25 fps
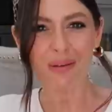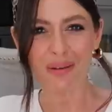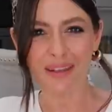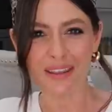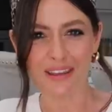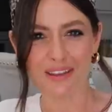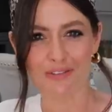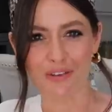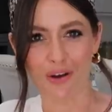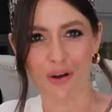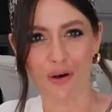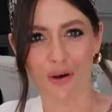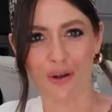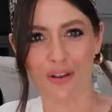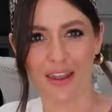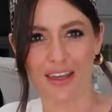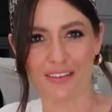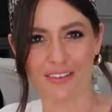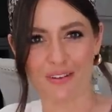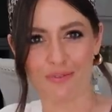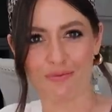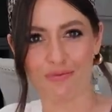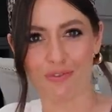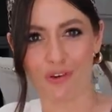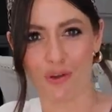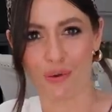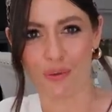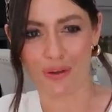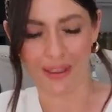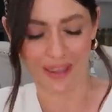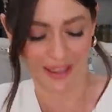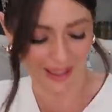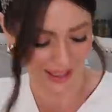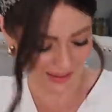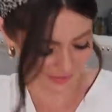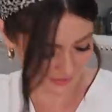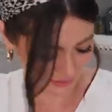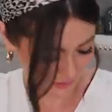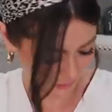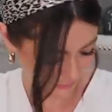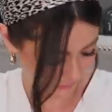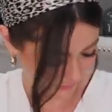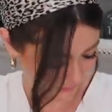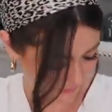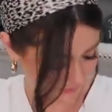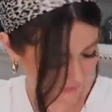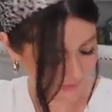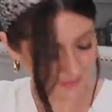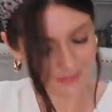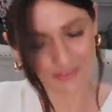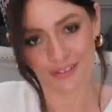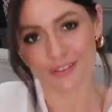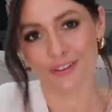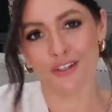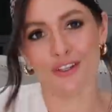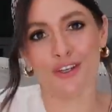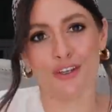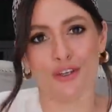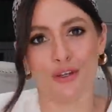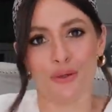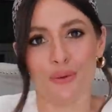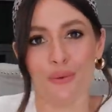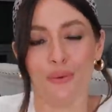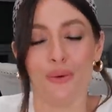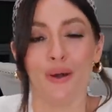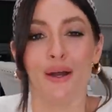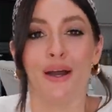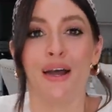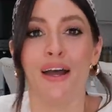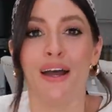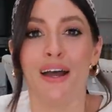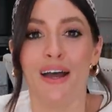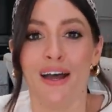I'll leave it on as I'm vlogging, as it looks cute.